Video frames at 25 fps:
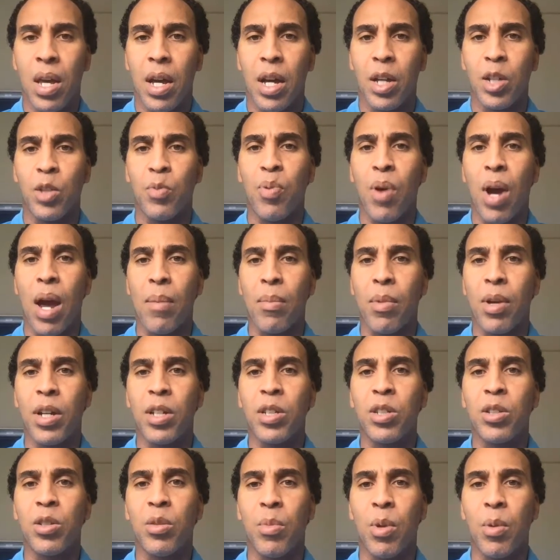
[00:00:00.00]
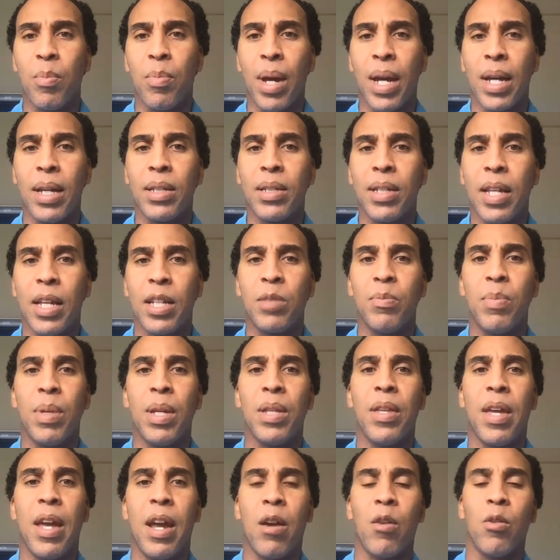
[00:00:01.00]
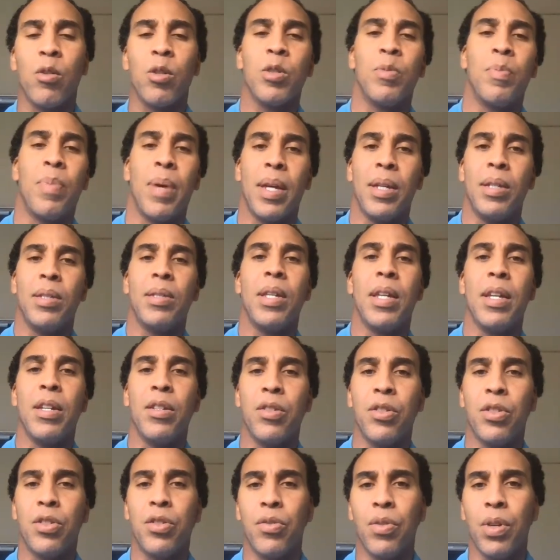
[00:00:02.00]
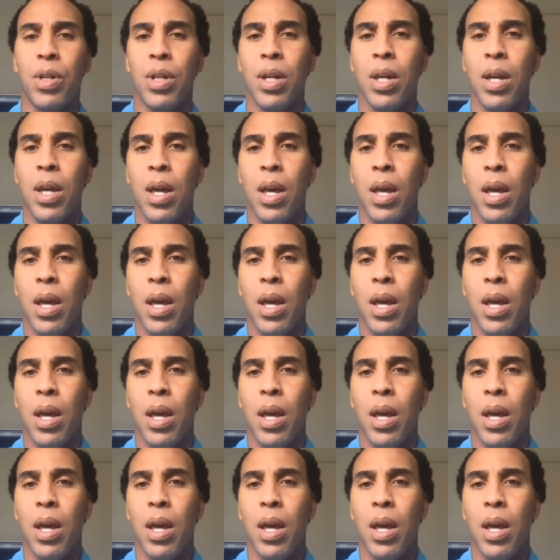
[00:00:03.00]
Its prime customer base has been the aerospace industry.